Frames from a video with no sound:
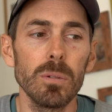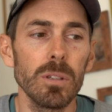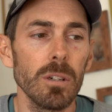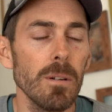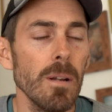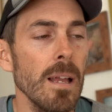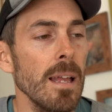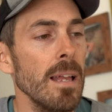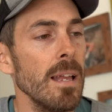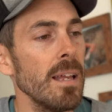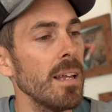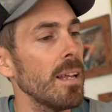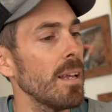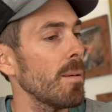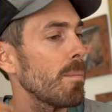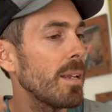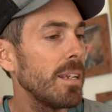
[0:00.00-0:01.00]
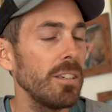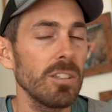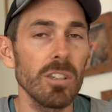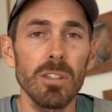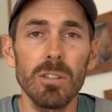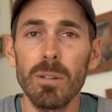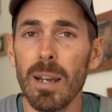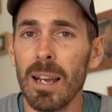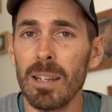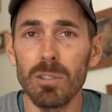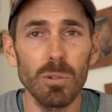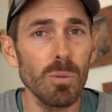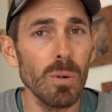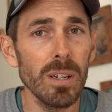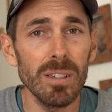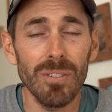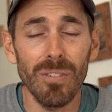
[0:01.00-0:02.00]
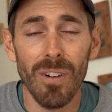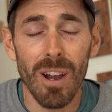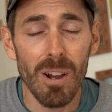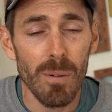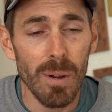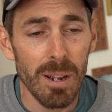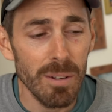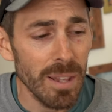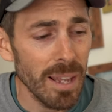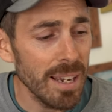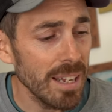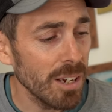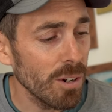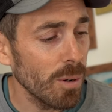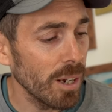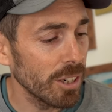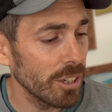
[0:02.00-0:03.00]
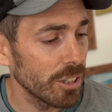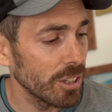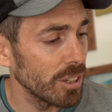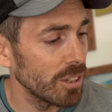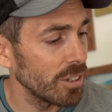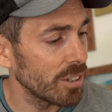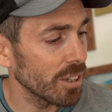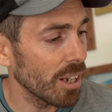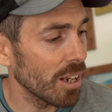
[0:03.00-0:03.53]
So please do, as always, fire away with any questions.